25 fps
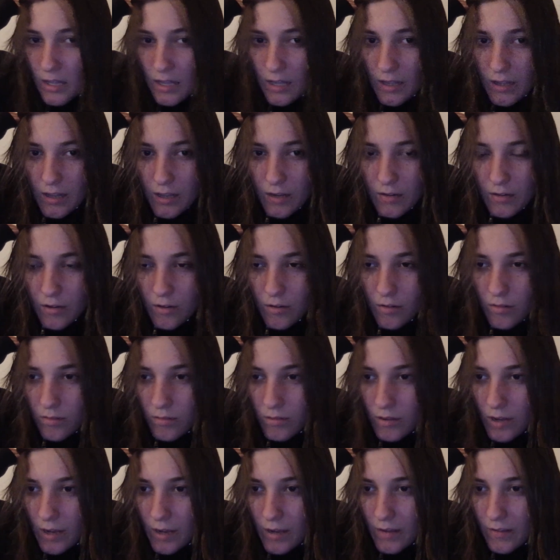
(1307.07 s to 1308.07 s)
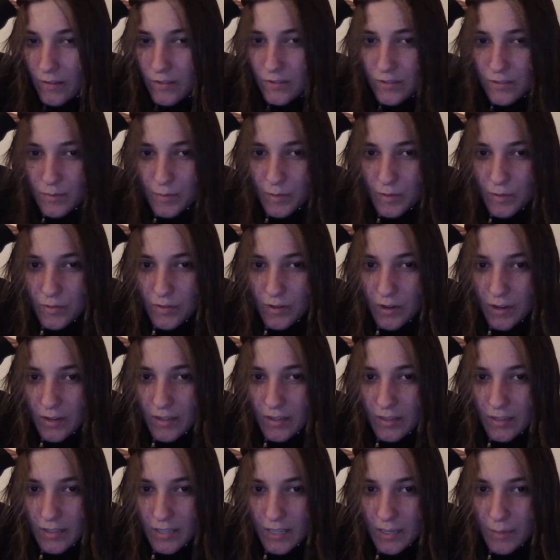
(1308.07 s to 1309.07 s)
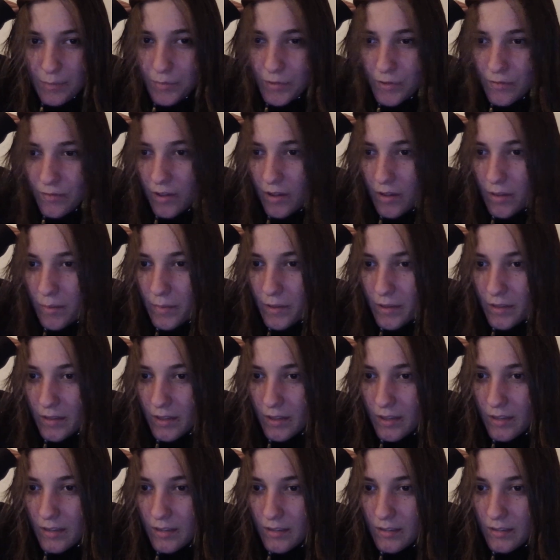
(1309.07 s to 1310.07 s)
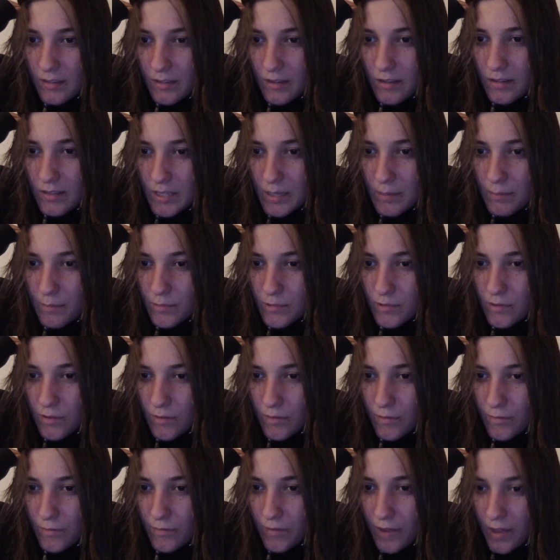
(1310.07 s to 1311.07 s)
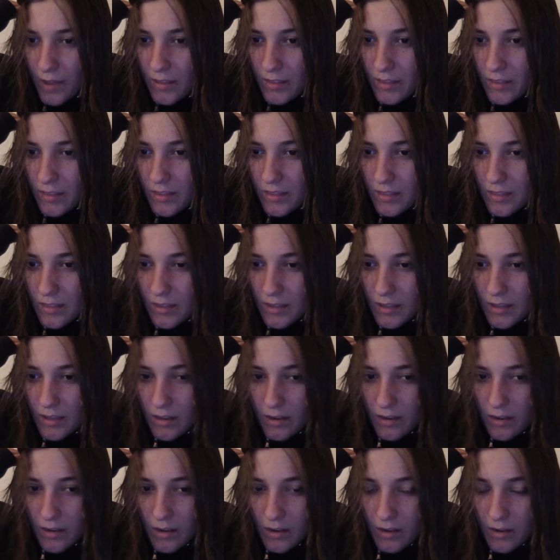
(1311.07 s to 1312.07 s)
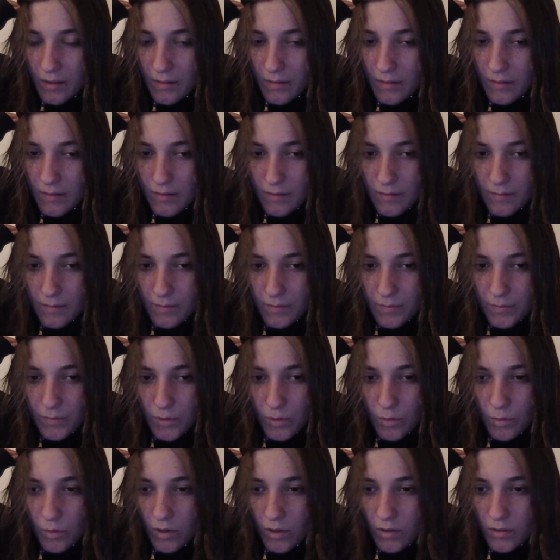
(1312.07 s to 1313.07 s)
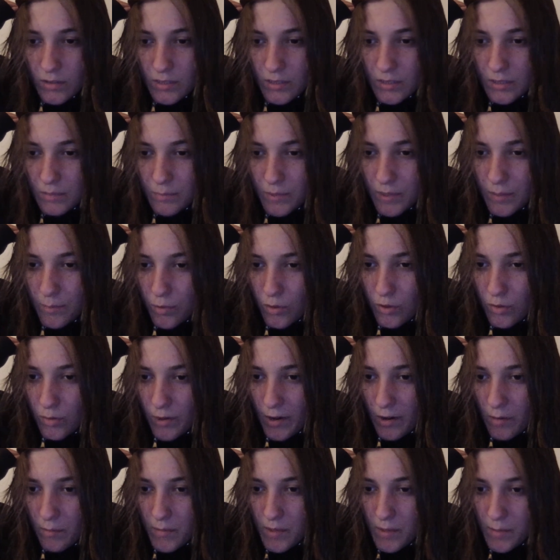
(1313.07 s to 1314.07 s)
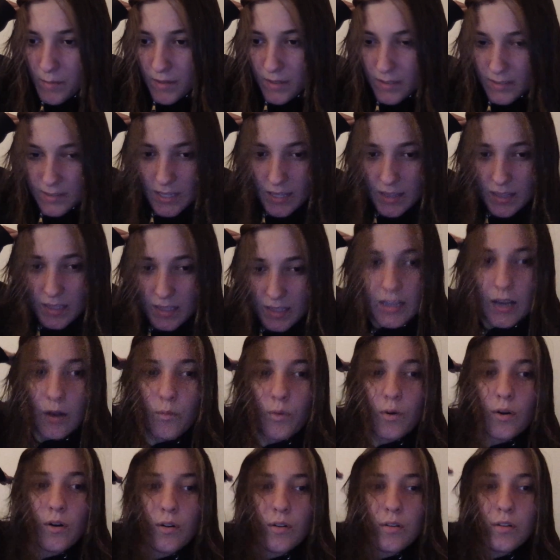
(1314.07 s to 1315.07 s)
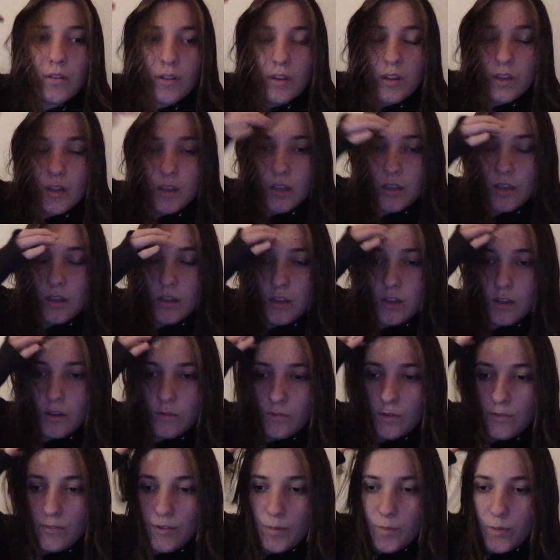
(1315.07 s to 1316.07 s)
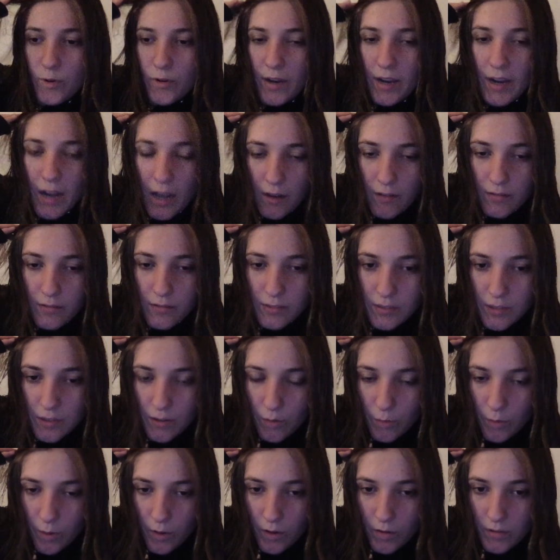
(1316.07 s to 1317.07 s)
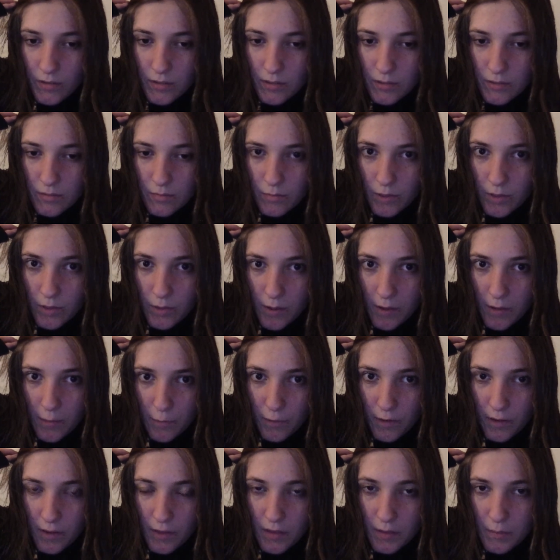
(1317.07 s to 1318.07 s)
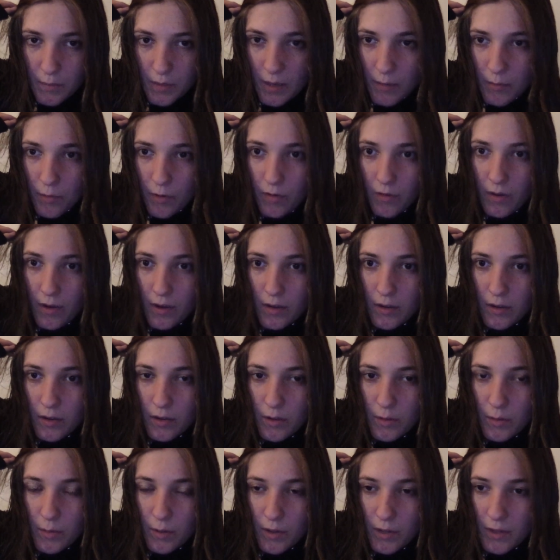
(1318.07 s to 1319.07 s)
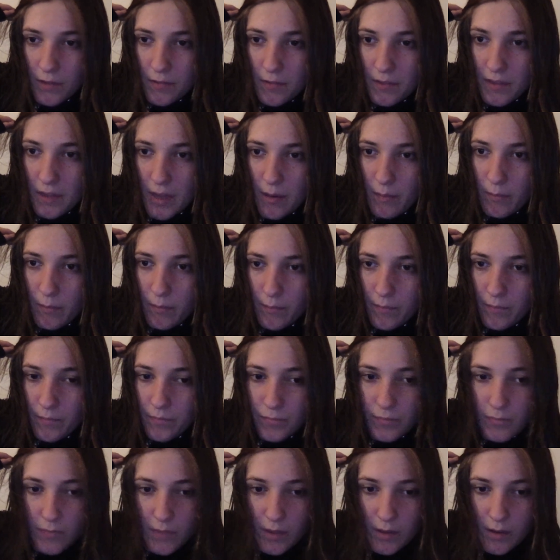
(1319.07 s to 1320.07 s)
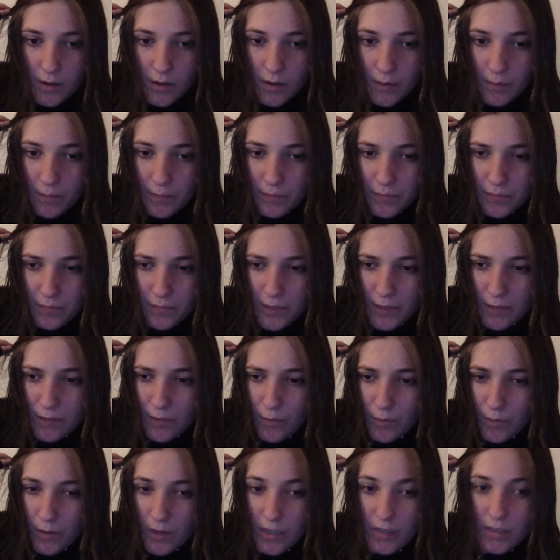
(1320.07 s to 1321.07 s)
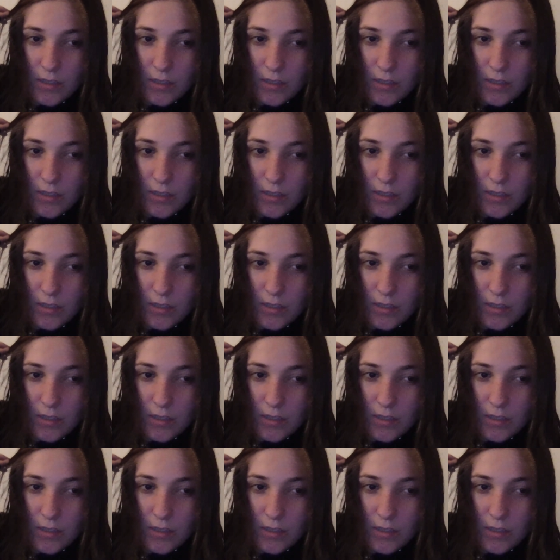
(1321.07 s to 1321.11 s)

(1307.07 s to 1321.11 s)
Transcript: I don't know, I had just been trying to keep developing like a deep sort of faith in the world and people around me, because I think that will reverberate out into the world when you have faith in people and you believe in them, even when it's